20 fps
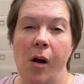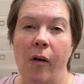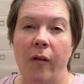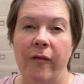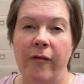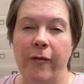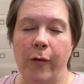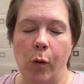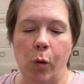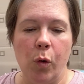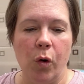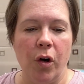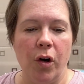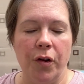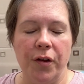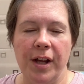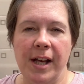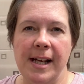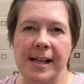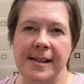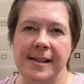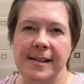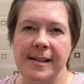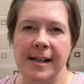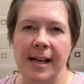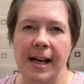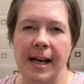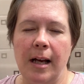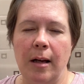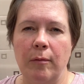for this
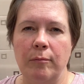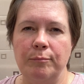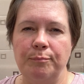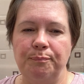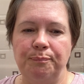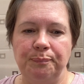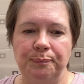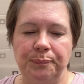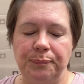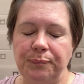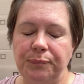bunch